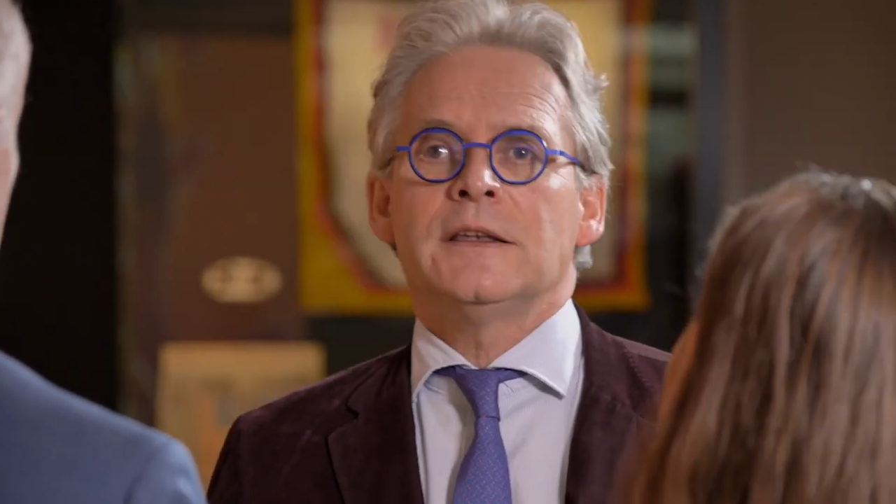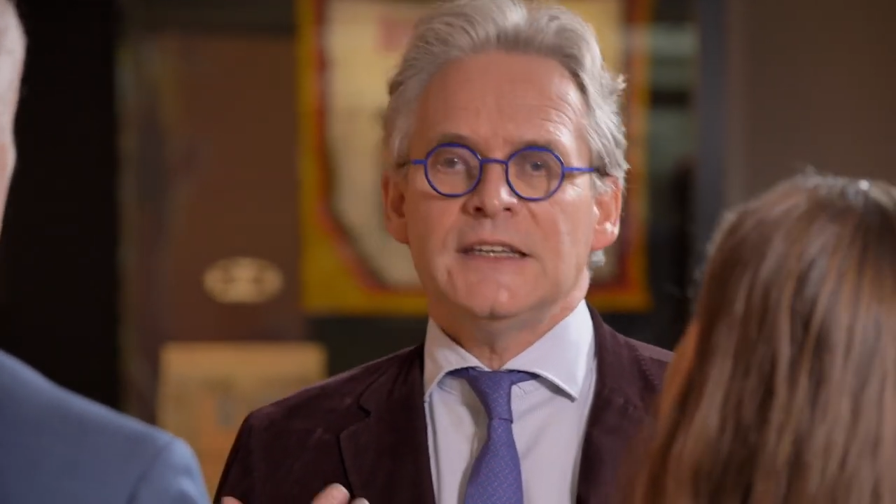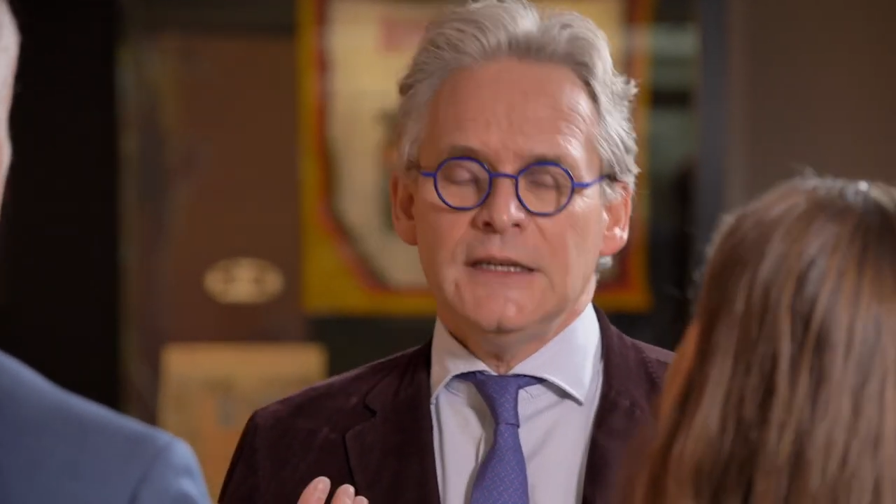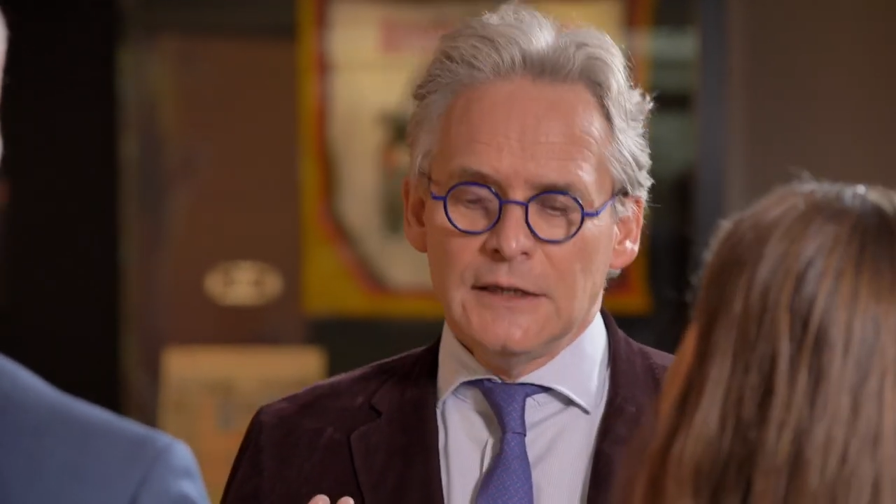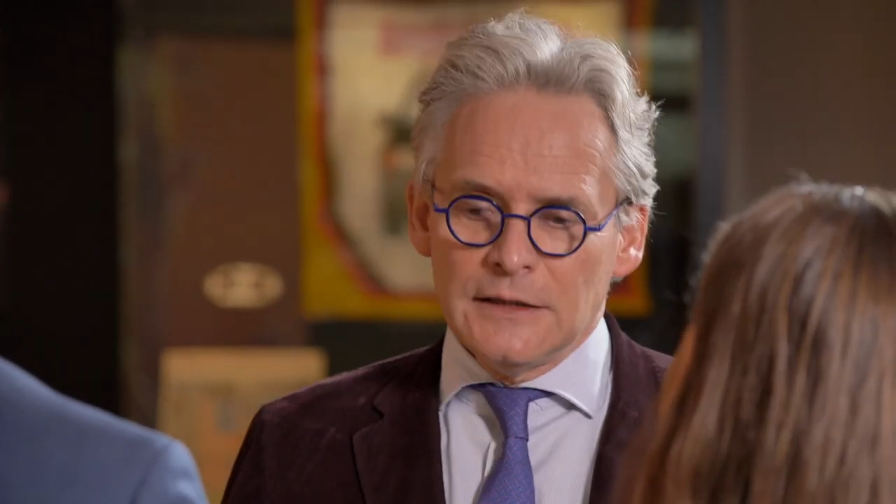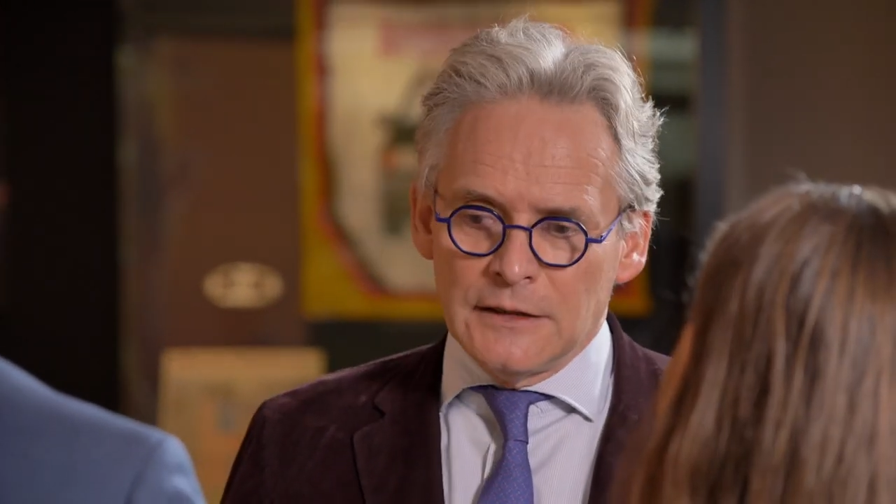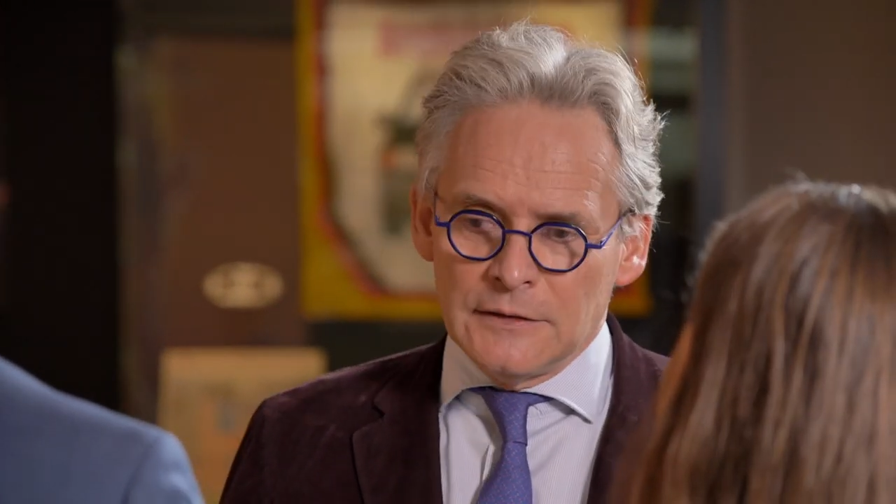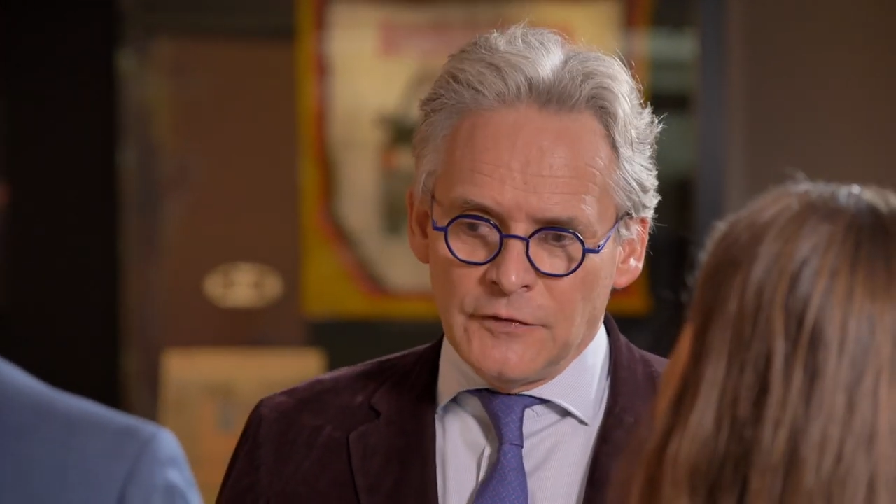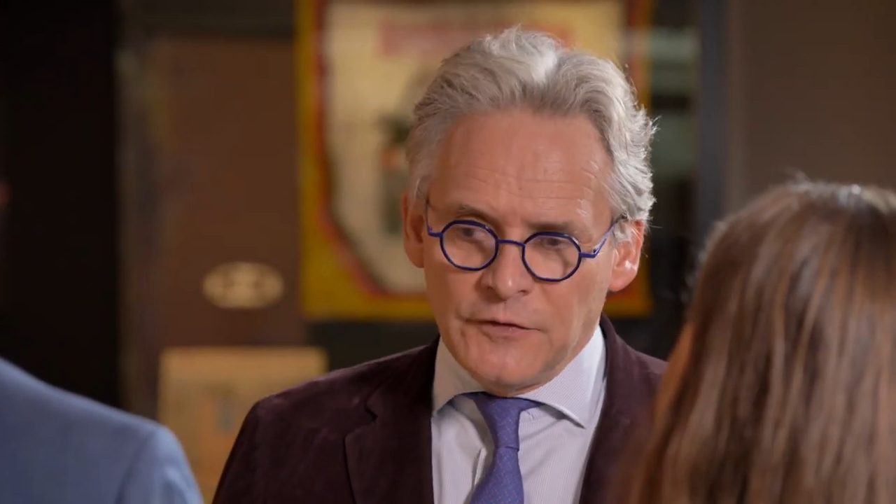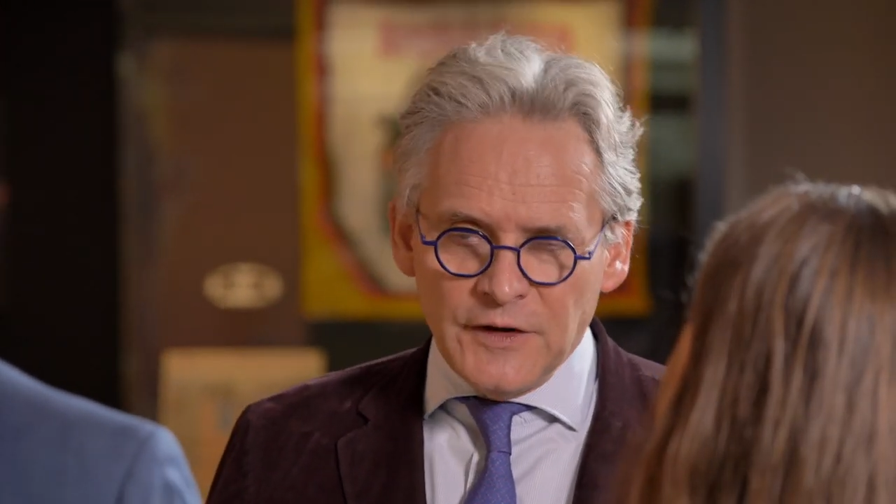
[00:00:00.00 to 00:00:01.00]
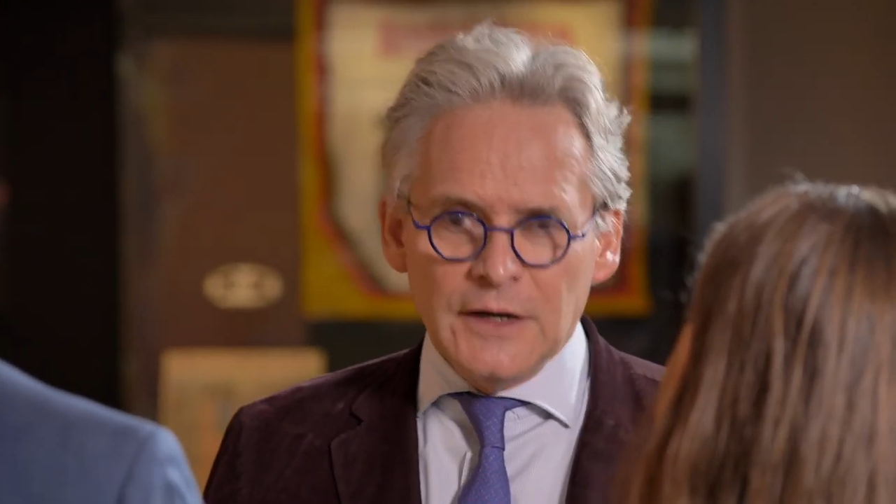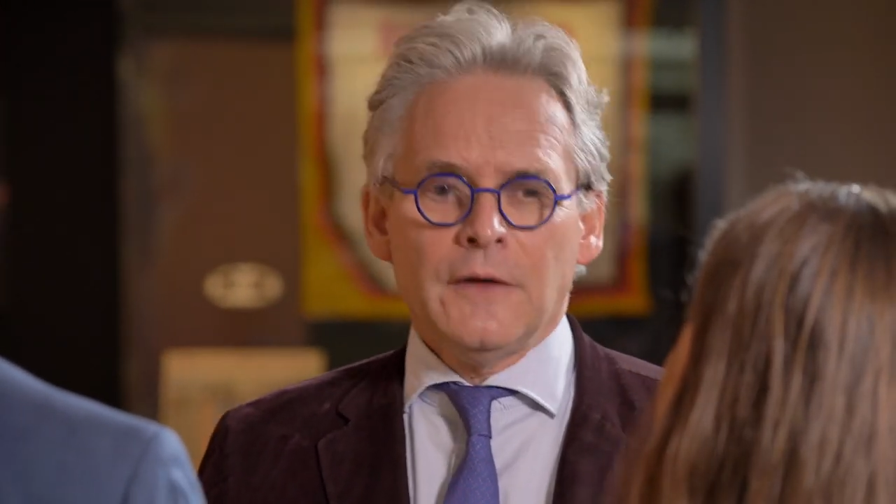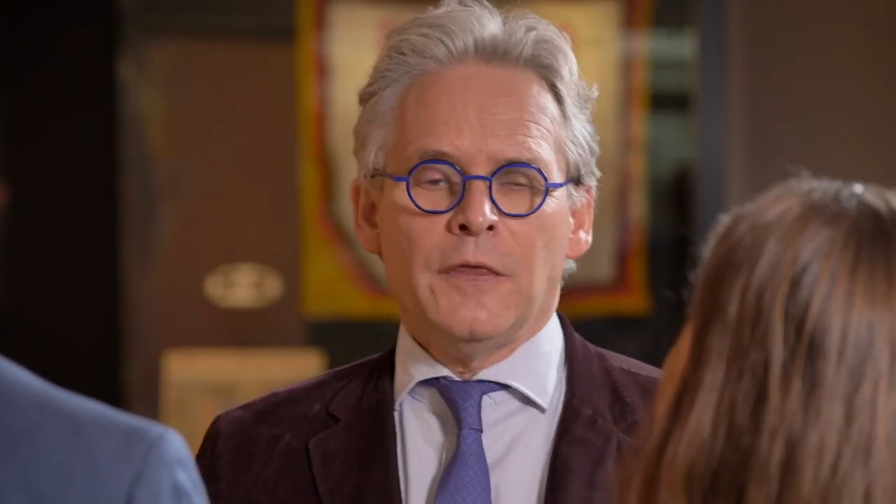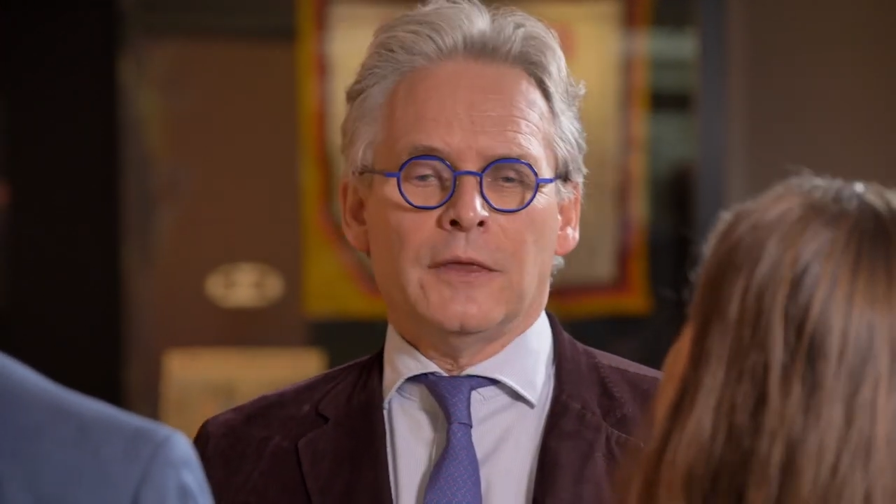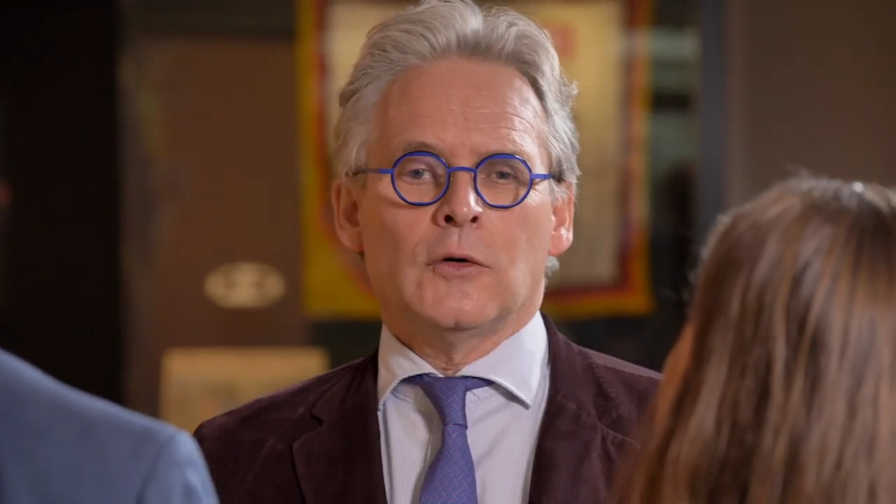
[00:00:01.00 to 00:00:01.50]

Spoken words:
The fair